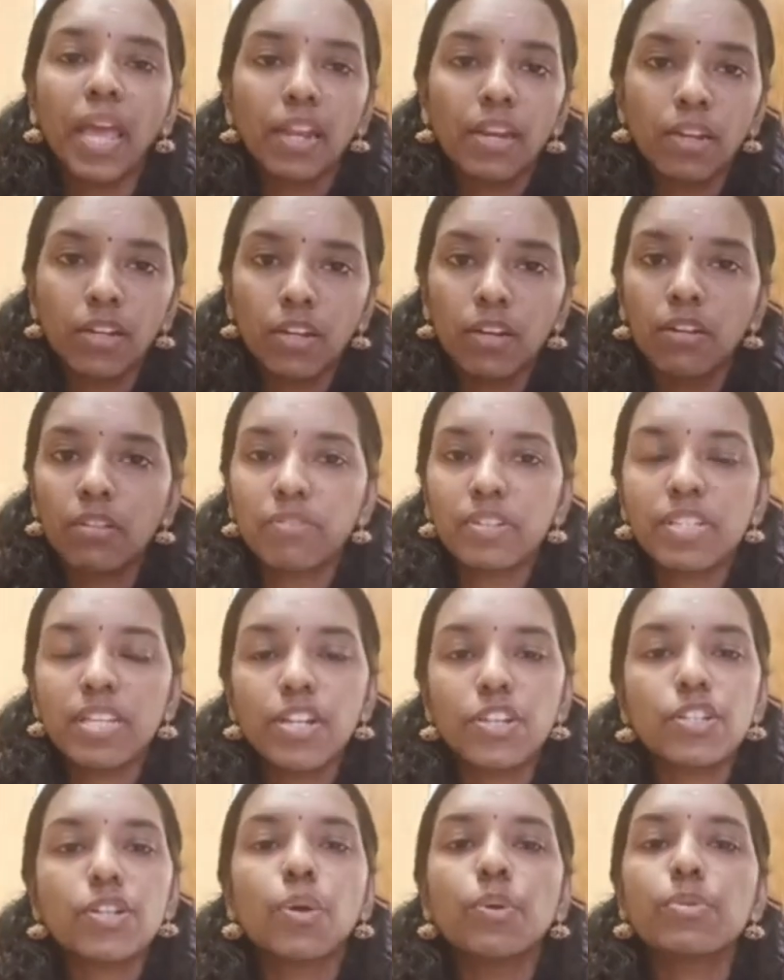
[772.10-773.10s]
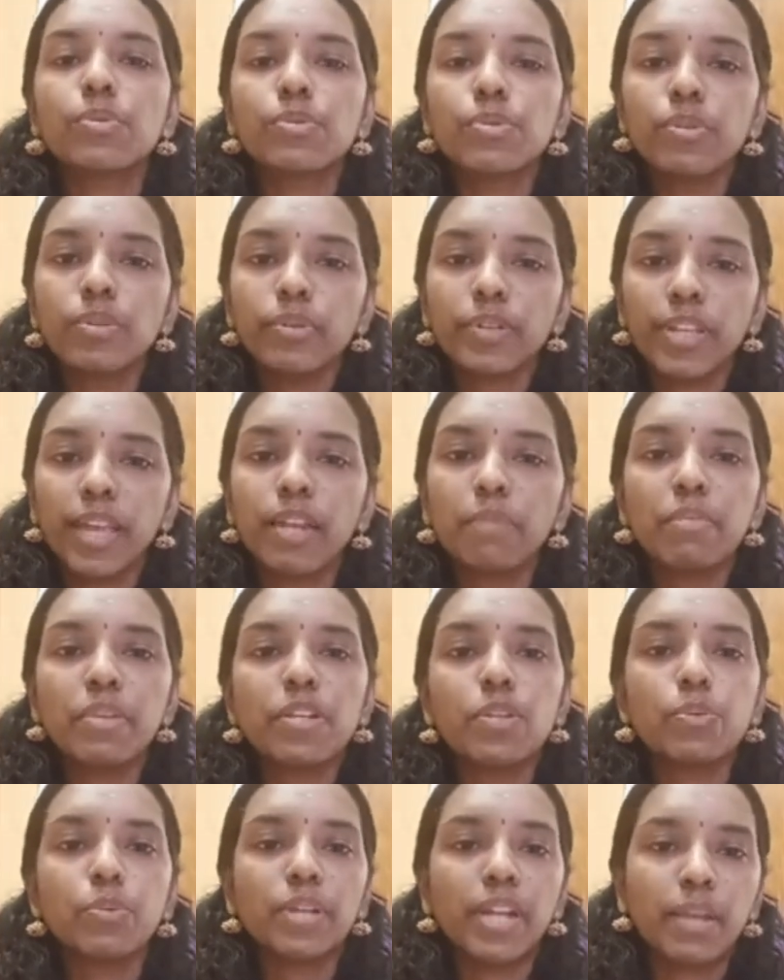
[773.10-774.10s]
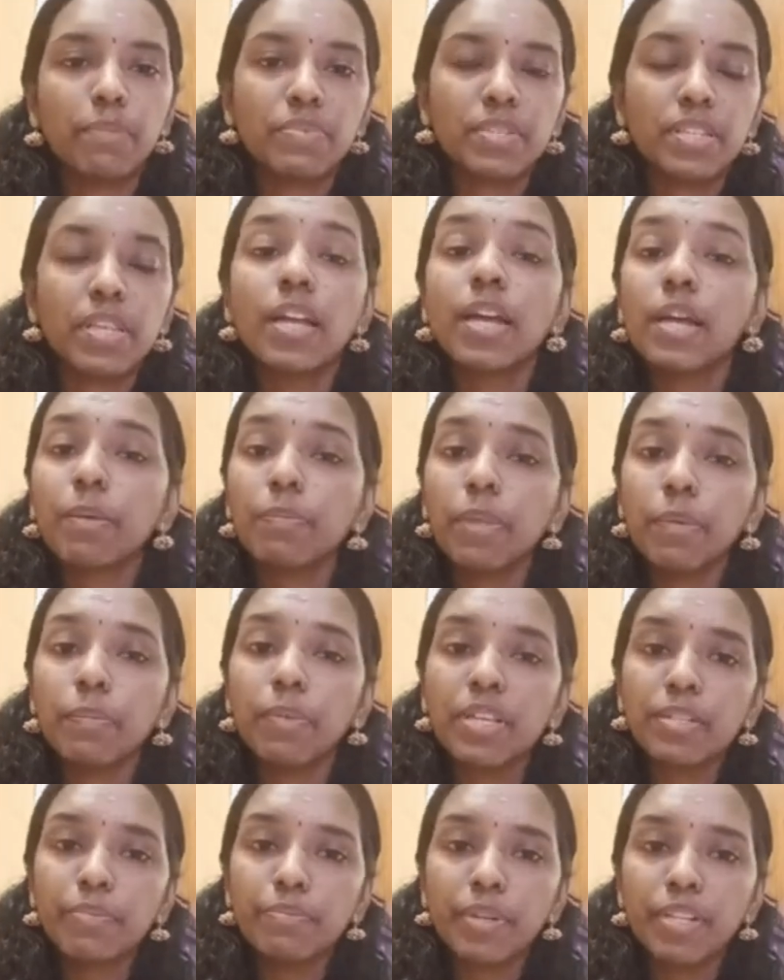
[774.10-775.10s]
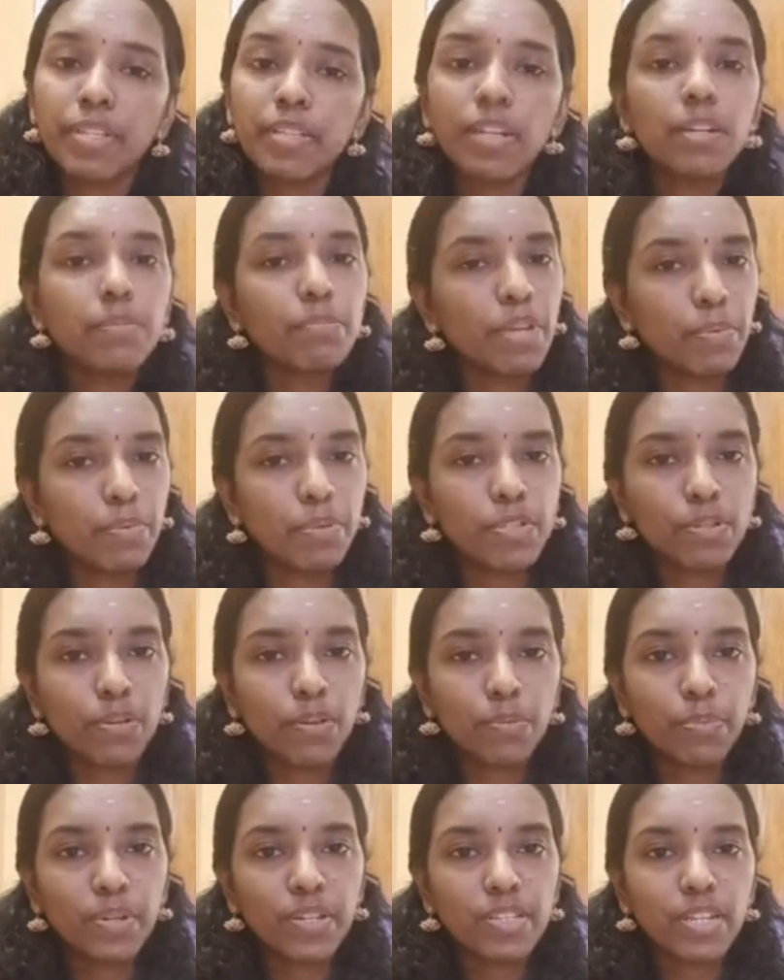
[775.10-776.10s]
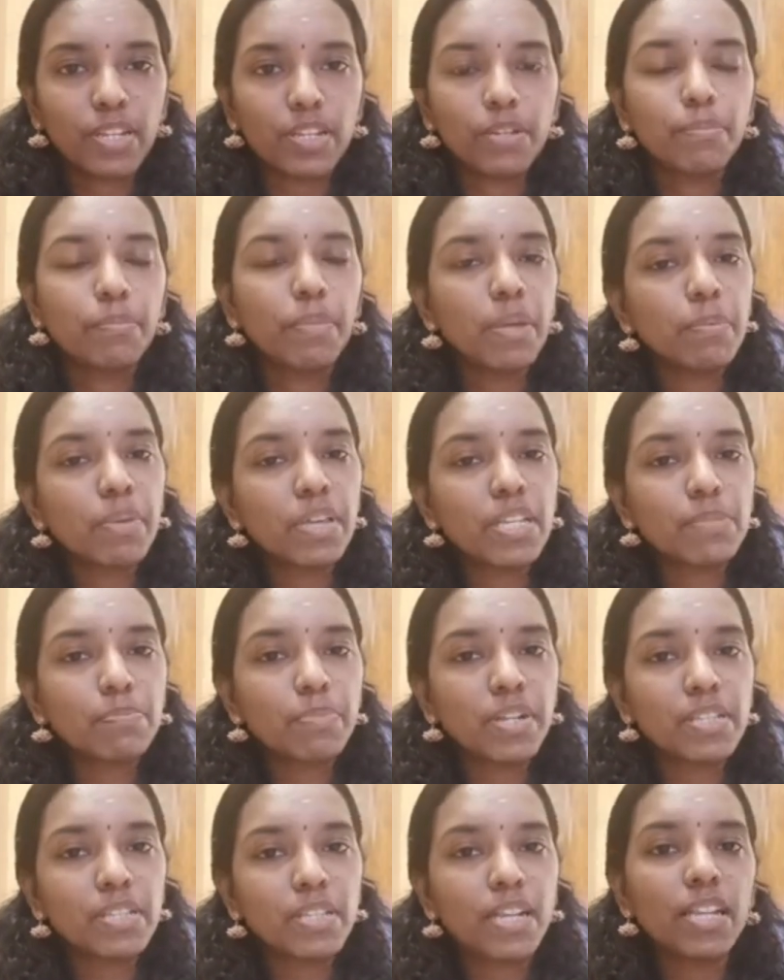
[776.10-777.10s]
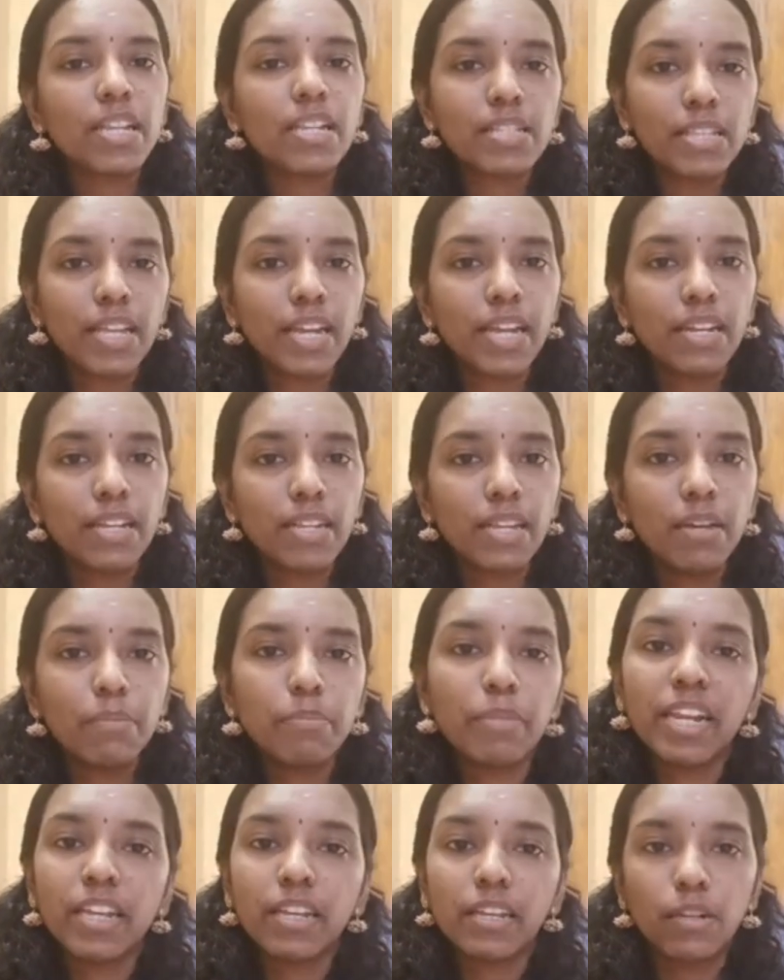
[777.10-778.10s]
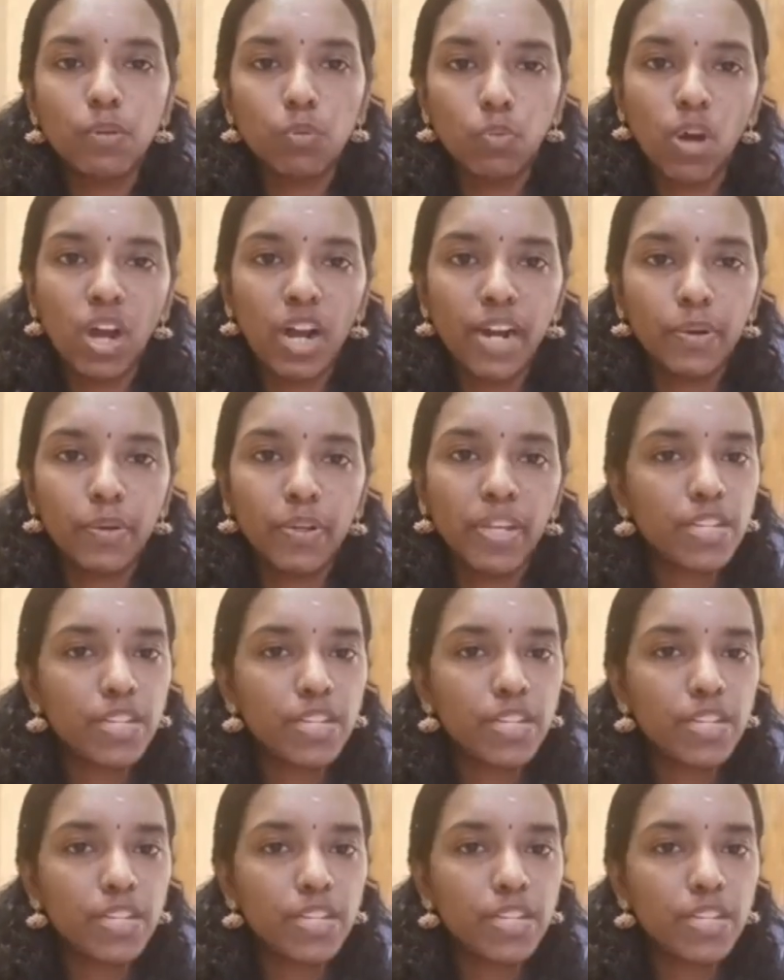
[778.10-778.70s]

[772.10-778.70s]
Parent conversation also can be two types. Baby is present, baby is not present. Baby is present inside the medical ward.